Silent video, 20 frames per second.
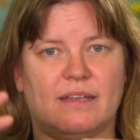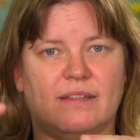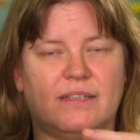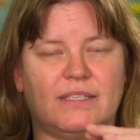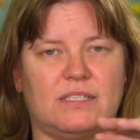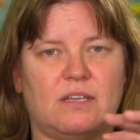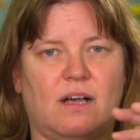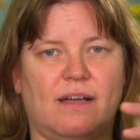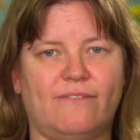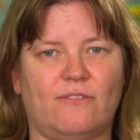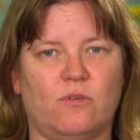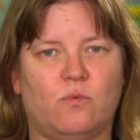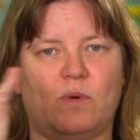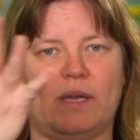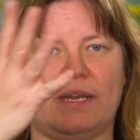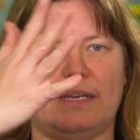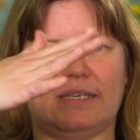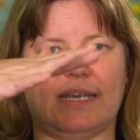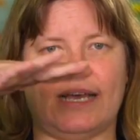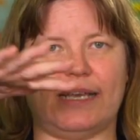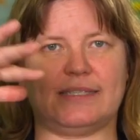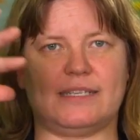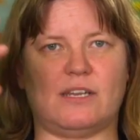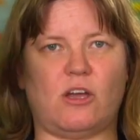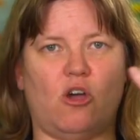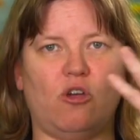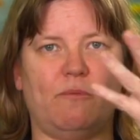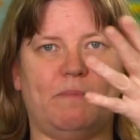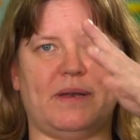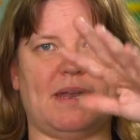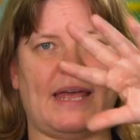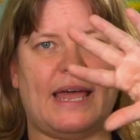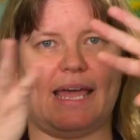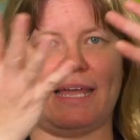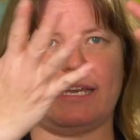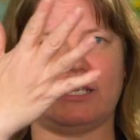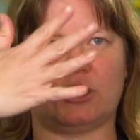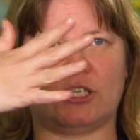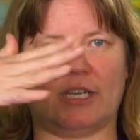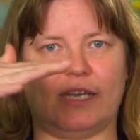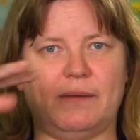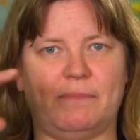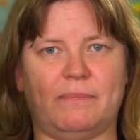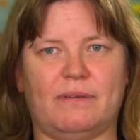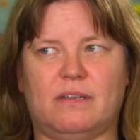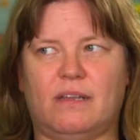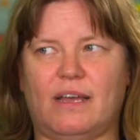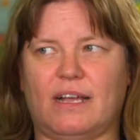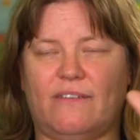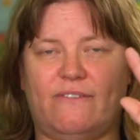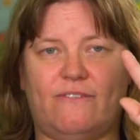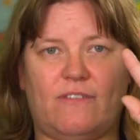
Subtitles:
the sign for wind has an open hand shape, like a